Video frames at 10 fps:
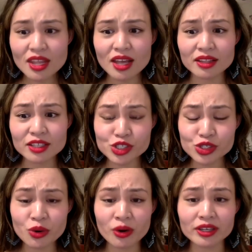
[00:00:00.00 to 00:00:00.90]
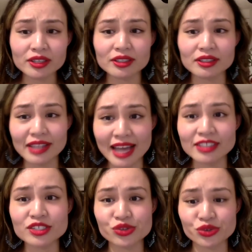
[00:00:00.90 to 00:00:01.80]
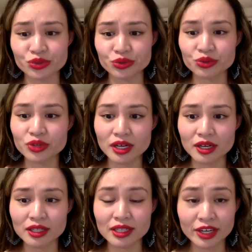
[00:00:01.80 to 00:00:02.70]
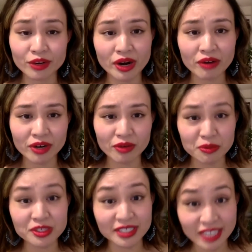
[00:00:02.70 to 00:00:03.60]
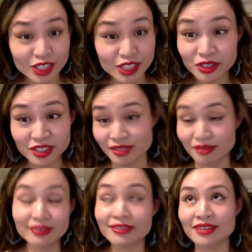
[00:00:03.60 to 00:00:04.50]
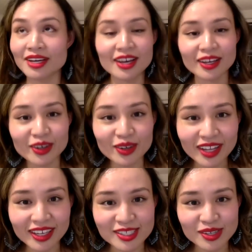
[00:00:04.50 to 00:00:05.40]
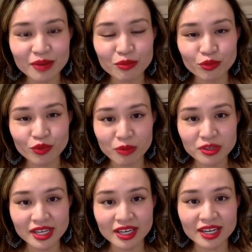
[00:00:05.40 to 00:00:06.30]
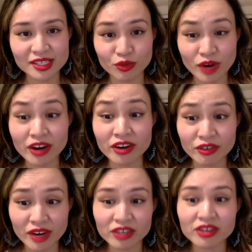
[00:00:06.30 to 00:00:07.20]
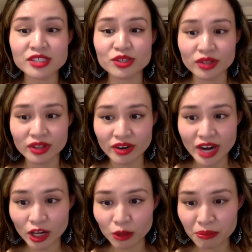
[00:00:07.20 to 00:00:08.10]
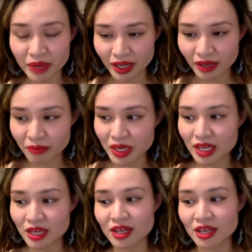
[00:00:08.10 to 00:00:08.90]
the short led to literary representation, which is, you know, like, so I'm represented as a writer and director, and so they're helping me